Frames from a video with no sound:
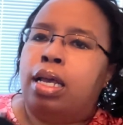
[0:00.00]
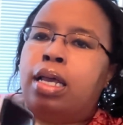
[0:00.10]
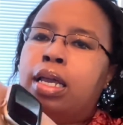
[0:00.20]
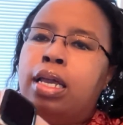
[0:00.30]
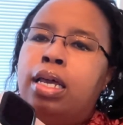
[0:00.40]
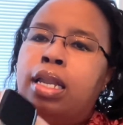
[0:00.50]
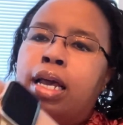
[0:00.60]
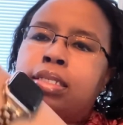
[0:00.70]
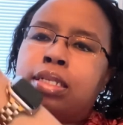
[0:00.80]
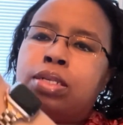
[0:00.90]
And it
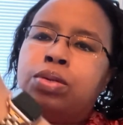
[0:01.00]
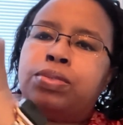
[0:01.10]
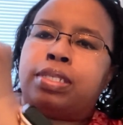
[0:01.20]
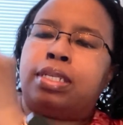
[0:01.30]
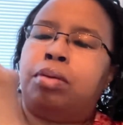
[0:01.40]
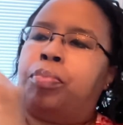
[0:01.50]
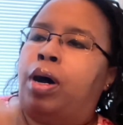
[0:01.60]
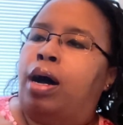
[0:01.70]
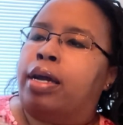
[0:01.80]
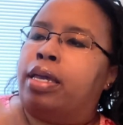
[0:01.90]
has a little zip
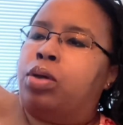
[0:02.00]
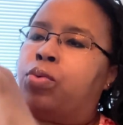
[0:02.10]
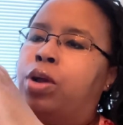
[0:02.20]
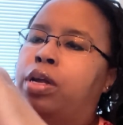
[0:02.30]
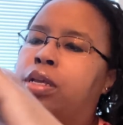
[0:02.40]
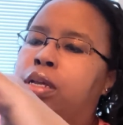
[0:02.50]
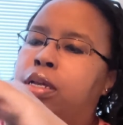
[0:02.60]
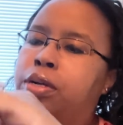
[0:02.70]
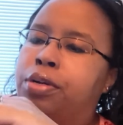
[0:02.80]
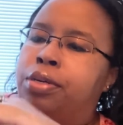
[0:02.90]
pocket right
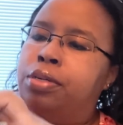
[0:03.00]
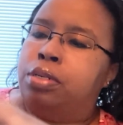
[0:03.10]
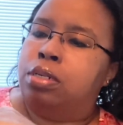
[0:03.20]
here.